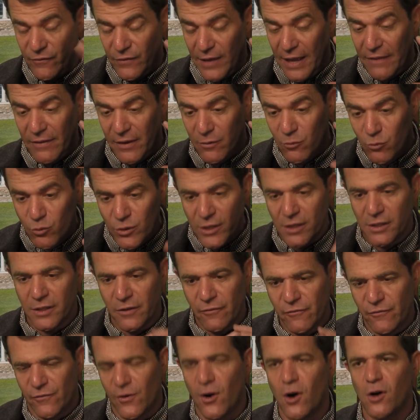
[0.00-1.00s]
then really
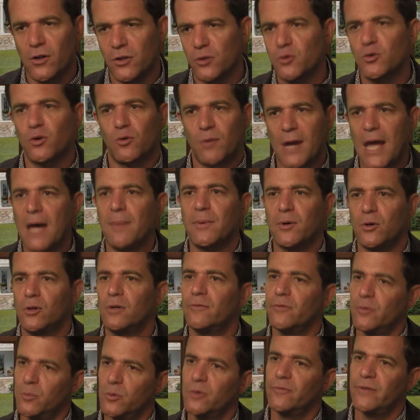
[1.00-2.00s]
fall into a rabbit hole
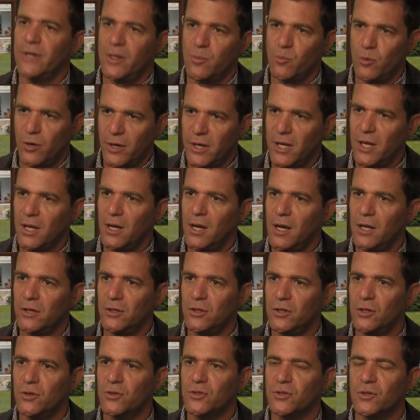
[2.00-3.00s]
of the movie I'm working
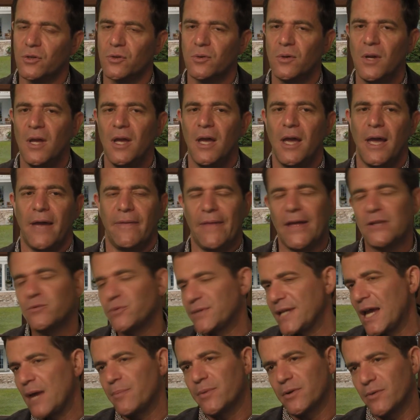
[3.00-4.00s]
on, so, and that's what's
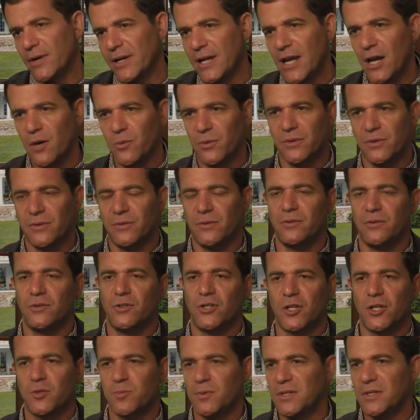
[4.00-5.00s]
happening right now with
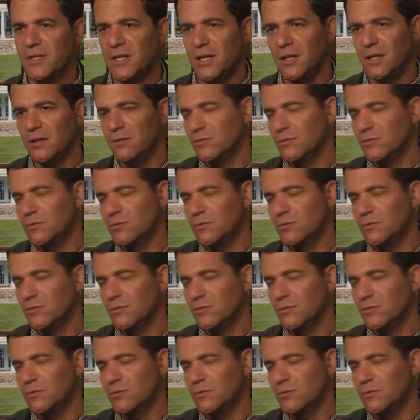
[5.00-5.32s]
Judgment Day.